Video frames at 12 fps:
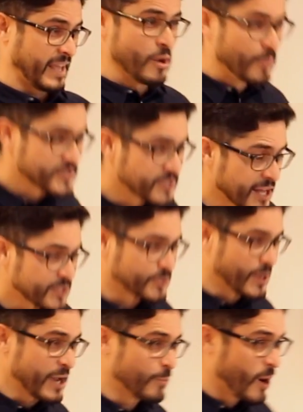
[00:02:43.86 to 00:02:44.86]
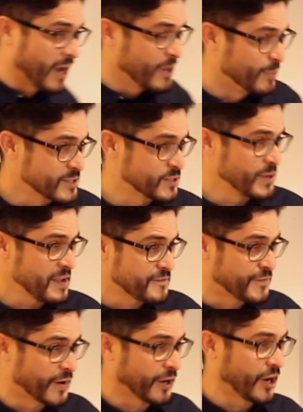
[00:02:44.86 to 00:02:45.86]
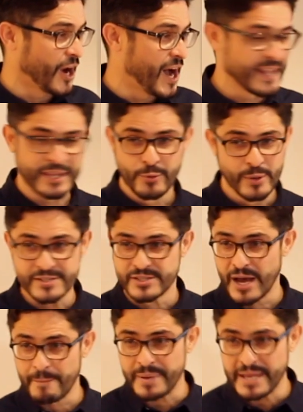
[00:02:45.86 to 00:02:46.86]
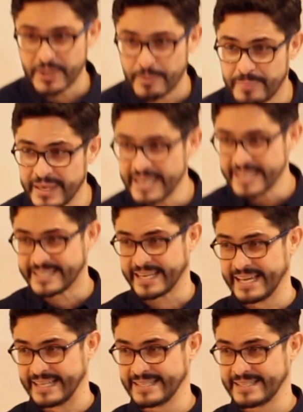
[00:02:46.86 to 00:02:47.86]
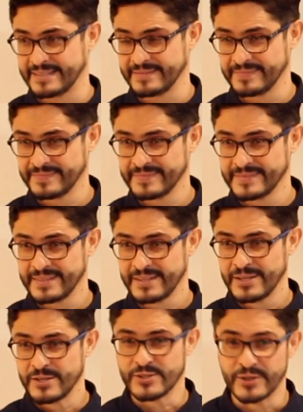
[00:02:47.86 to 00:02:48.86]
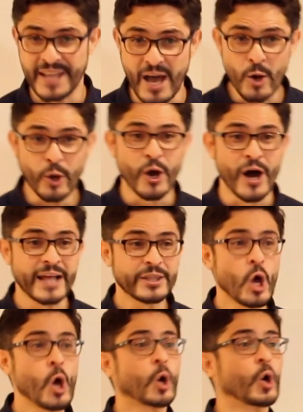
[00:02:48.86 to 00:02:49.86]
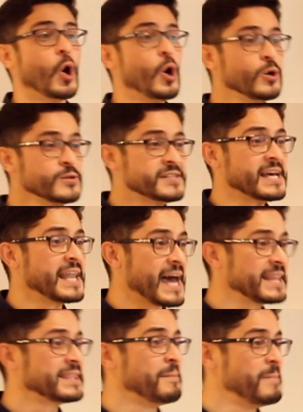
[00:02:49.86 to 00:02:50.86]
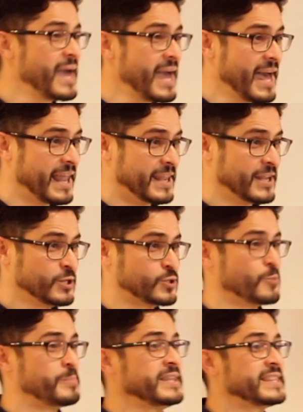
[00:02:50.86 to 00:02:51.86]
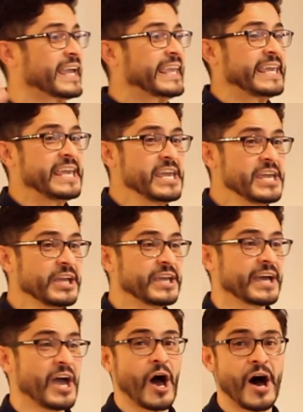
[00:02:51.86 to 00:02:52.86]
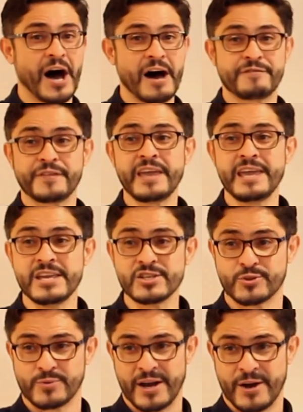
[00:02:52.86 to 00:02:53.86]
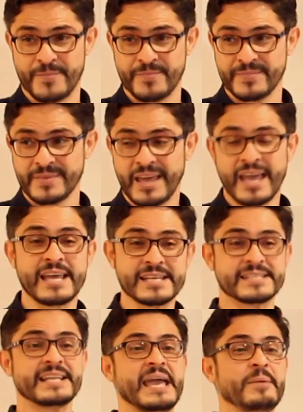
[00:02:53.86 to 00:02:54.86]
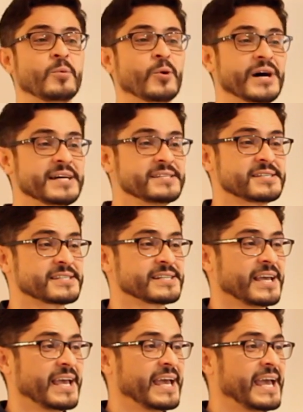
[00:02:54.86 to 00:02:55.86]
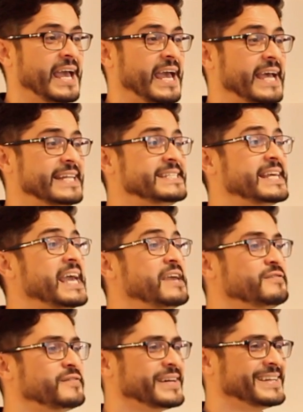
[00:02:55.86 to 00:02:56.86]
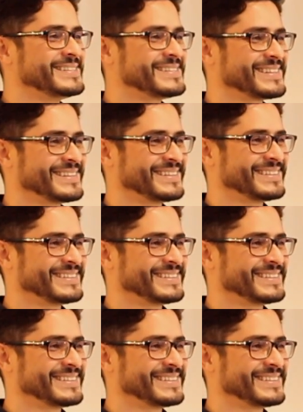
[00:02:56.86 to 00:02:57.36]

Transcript: He was not doing what he was doing for God. He was not being obedient. So now God calls another man to be the king of Israel. His name was David.